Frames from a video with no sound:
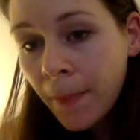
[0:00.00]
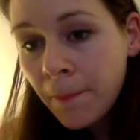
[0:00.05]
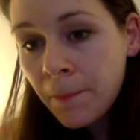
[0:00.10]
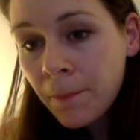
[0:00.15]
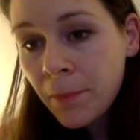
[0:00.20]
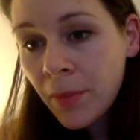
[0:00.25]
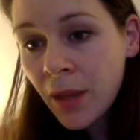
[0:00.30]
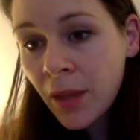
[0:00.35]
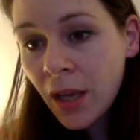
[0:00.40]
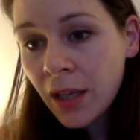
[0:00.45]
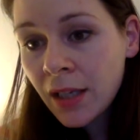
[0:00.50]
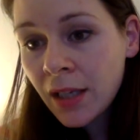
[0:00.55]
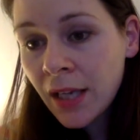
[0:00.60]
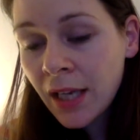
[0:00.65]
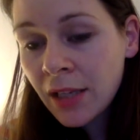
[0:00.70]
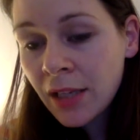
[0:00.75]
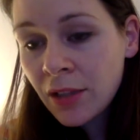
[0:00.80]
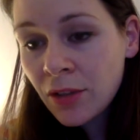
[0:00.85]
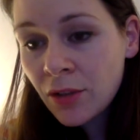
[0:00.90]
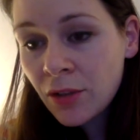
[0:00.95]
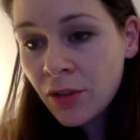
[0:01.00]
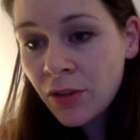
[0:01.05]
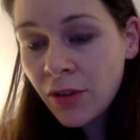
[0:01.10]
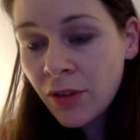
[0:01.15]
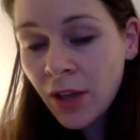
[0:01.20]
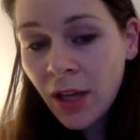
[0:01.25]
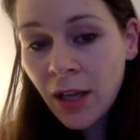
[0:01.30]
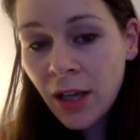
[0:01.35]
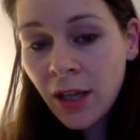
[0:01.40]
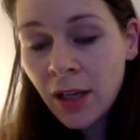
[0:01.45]
Again, your
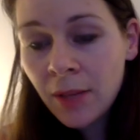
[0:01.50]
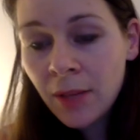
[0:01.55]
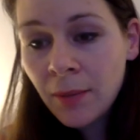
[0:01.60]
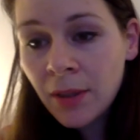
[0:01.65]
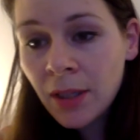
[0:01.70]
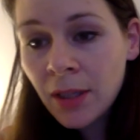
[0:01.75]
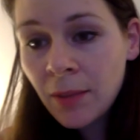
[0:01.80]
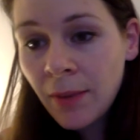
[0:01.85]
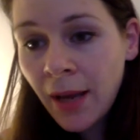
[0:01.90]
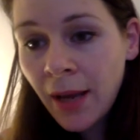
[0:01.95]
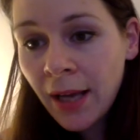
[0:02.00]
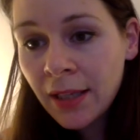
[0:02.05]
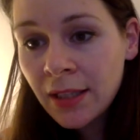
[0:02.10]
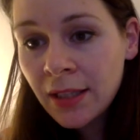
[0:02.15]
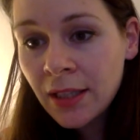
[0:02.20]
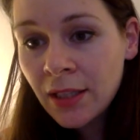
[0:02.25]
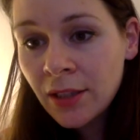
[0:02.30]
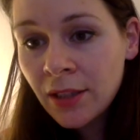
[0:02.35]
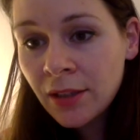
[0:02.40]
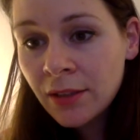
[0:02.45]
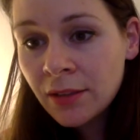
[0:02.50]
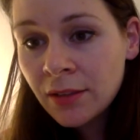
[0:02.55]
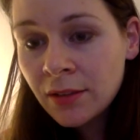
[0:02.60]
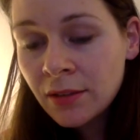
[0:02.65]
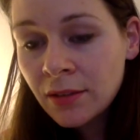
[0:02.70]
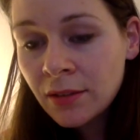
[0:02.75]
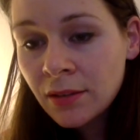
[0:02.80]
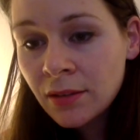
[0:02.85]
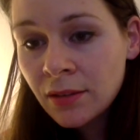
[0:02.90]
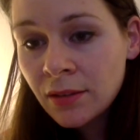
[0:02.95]
thumb on the back here,
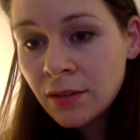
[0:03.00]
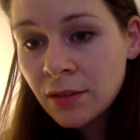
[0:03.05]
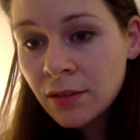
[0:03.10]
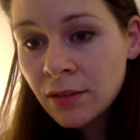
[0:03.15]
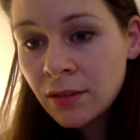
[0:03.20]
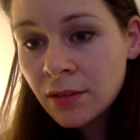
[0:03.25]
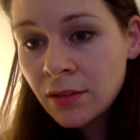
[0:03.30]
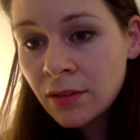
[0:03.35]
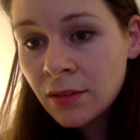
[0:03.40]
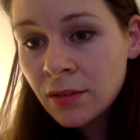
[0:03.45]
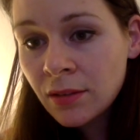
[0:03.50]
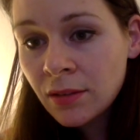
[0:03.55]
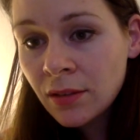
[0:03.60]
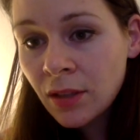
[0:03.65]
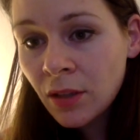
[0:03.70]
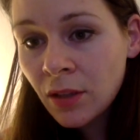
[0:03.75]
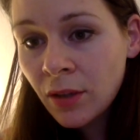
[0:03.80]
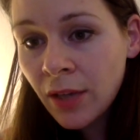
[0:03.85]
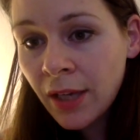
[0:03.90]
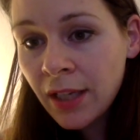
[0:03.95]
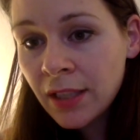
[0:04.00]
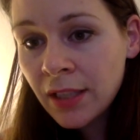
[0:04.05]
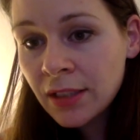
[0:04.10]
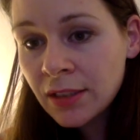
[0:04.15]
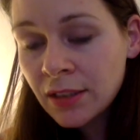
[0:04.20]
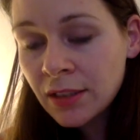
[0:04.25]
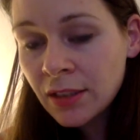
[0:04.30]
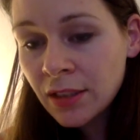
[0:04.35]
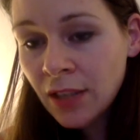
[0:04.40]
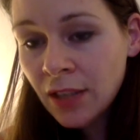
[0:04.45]
okay, is
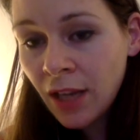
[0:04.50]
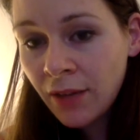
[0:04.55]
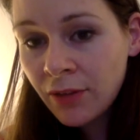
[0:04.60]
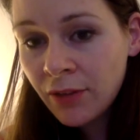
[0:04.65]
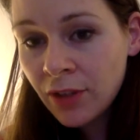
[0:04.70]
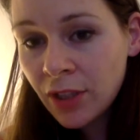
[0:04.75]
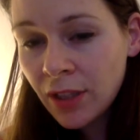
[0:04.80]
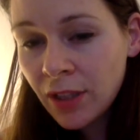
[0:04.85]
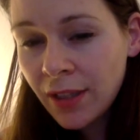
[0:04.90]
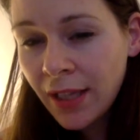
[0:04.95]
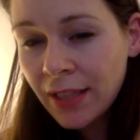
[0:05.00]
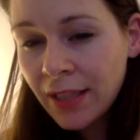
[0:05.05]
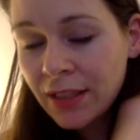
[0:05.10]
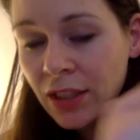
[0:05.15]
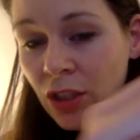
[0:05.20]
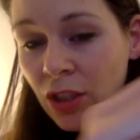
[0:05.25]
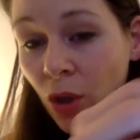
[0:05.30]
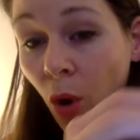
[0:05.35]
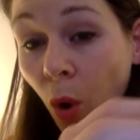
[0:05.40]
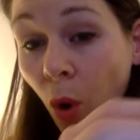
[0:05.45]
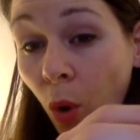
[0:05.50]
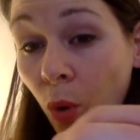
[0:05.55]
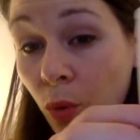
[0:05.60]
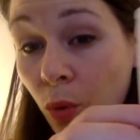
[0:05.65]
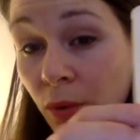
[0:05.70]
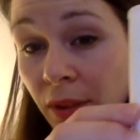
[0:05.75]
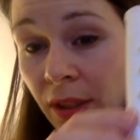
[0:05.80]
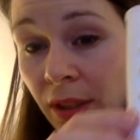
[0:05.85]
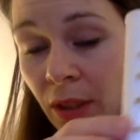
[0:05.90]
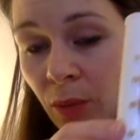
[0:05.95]
covered, and that's the
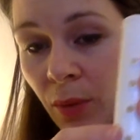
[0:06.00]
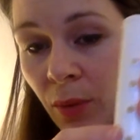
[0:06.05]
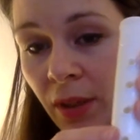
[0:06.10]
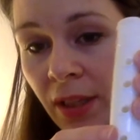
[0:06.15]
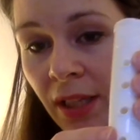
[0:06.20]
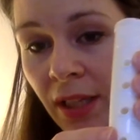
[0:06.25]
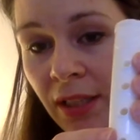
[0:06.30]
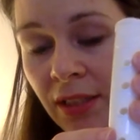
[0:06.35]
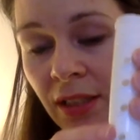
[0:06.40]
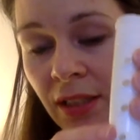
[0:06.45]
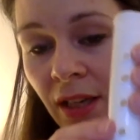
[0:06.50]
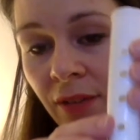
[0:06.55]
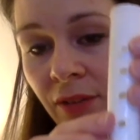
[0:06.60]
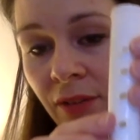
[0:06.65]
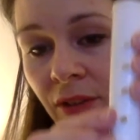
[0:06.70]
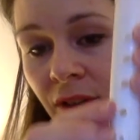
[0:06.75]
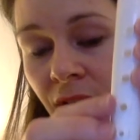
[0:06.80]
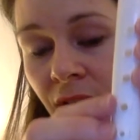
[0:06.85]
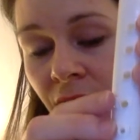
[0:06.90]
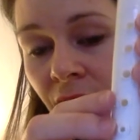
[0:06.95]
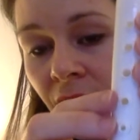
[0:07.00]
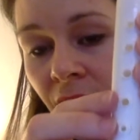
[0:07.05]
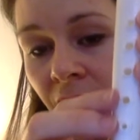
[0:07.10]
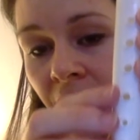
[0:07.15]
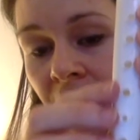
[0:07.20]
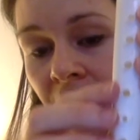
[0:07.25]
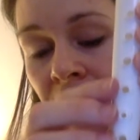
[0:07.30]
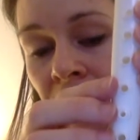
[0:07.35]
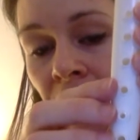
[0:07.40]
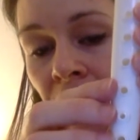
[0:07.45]
only one that's covered, all right?
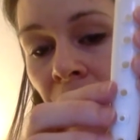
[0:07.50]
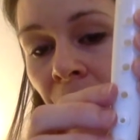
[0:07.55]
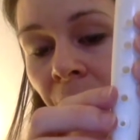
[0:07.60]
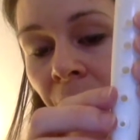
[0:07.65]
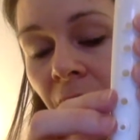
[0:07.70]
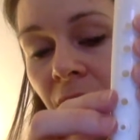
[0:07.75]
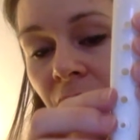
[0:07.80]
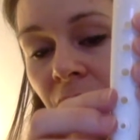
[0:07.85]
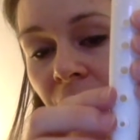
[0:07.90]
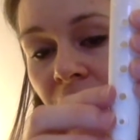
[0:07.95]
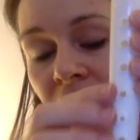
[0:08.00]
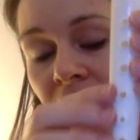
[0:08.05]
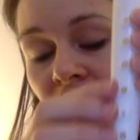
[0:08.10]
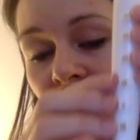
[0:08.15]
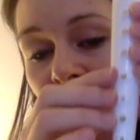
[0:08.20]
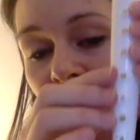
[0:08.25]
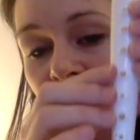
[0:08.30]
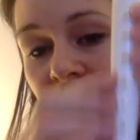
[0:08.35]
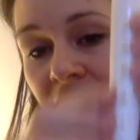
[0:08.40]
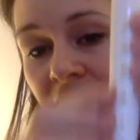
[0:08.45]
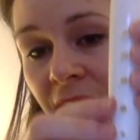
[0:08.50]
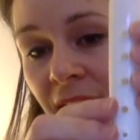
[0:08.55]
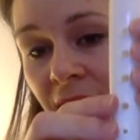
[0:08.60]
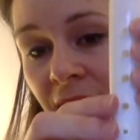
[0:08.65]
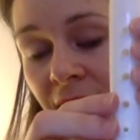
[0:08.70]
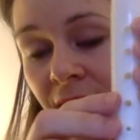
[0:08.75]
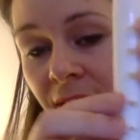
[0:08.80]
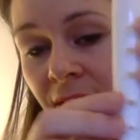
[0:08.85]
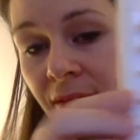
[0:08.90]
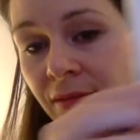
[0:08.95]
So that's your C,
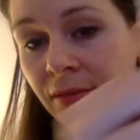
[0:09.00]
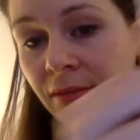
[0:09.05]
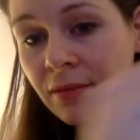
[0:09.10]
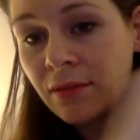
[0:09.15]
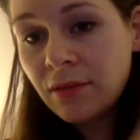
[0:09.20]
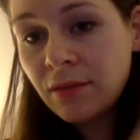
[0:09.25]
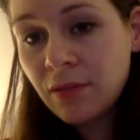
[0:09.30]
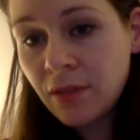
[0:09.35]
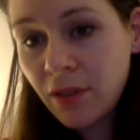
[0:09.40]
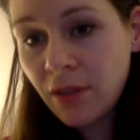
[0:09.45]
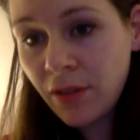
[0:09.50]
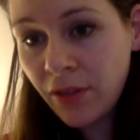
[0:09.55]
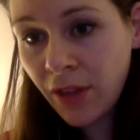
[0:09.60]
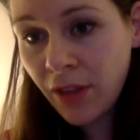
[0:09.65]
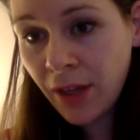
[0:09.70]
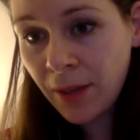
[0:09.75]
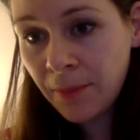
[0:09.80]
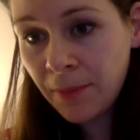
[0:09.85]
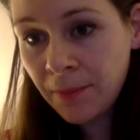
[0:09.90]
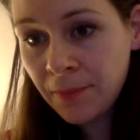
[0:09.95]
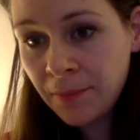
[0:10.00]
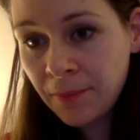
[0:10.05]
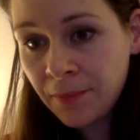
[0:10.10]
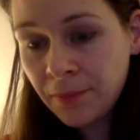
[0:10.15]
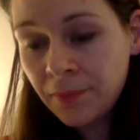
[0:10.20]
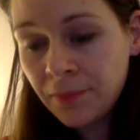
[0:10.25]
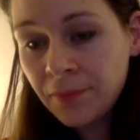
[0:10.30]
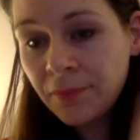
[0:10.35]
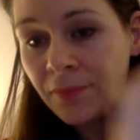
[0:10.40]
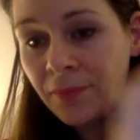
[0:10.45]
thumb,
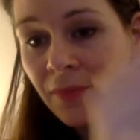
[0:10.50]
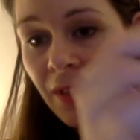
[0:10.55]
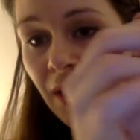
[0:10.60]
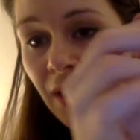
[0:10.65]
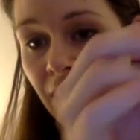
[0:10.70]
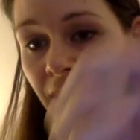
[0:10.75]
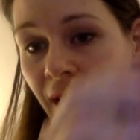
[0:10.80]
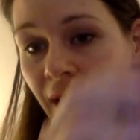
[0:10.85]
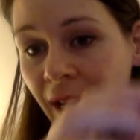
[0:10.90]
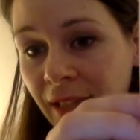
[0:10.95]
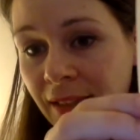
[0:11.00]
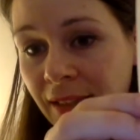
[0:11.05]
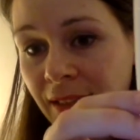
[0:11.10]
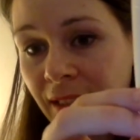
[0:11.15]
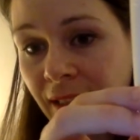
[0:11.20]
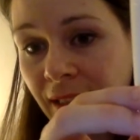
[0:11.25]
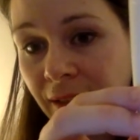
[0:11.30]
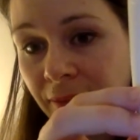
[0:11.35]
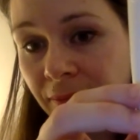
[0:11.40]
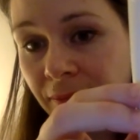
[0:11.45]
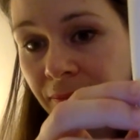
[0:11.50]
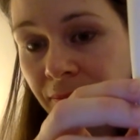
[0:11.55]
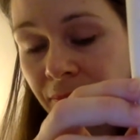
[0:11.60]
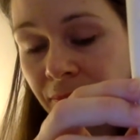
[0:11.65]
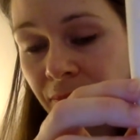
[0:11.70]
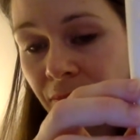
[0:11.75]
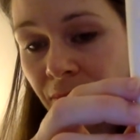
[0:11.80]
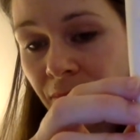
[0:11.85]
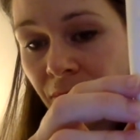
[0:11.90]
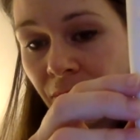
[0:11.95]
and that's it.
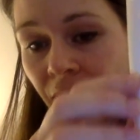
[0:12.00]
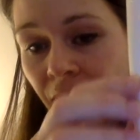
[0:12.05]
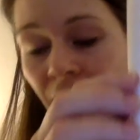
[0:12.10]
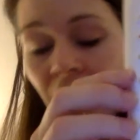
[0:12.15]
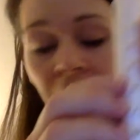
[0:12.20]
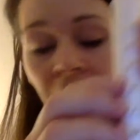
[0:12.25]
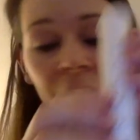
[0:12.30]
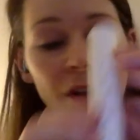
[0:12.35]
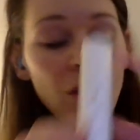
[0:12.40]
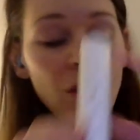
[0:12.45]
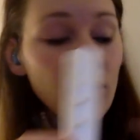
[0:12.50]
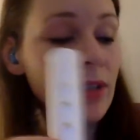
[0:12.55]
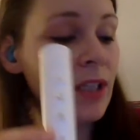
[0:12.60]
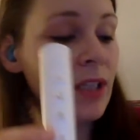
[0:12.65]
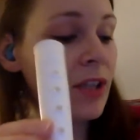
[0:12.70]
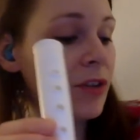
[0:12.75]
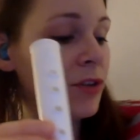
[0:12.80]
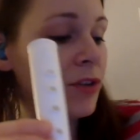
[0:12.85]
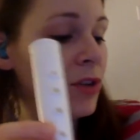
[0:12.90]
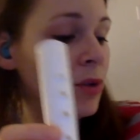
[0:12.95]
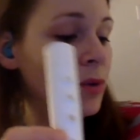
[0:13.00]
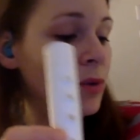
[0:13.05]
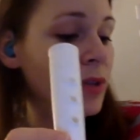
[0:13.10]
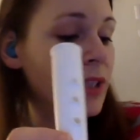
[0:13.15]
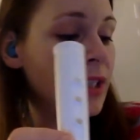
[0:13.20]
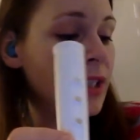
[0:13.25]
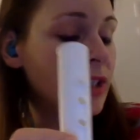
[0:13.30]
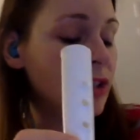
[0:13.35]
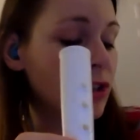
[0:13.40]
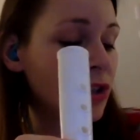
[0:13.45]
The only other note you need
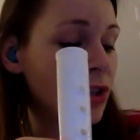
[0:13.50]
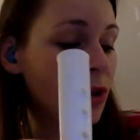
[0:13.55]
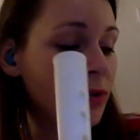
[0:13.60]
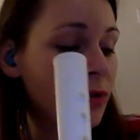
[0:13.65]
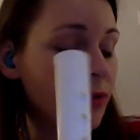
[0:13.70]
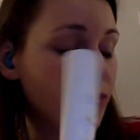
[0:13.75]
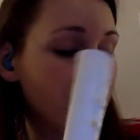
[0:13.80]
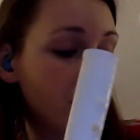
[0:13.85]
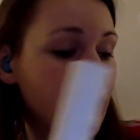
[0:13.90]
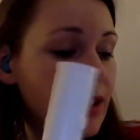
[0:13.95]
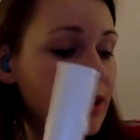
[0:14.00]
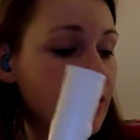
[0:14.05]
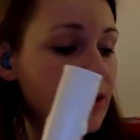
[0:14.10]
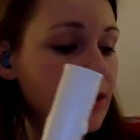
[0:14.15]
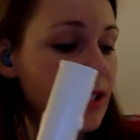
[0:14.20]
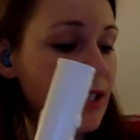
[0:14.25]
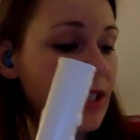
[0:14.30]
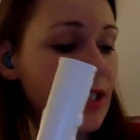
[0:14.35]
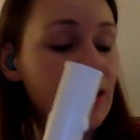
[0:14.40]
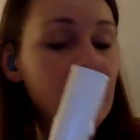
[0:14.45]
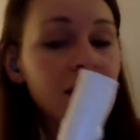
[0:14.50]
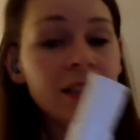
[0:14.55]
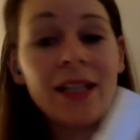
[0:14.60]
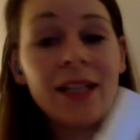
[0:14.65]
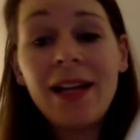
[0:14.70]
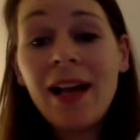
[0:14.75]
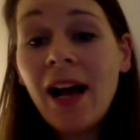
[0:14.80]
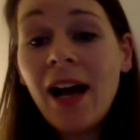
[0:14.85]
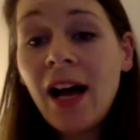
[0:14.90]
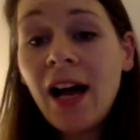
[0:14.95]
to know for this is a
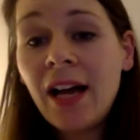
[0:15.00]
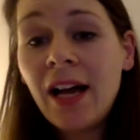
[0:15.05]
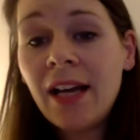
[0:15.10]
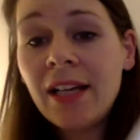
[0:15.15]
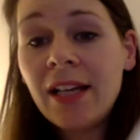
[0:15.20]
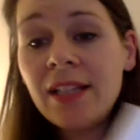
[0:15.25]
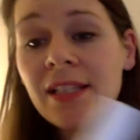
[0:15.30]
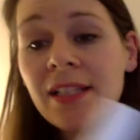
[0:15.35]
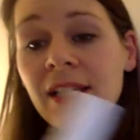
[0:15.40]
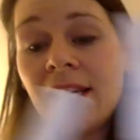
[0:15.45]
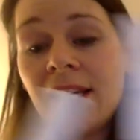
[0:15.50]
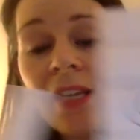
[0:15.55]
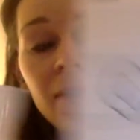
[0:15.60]
high D.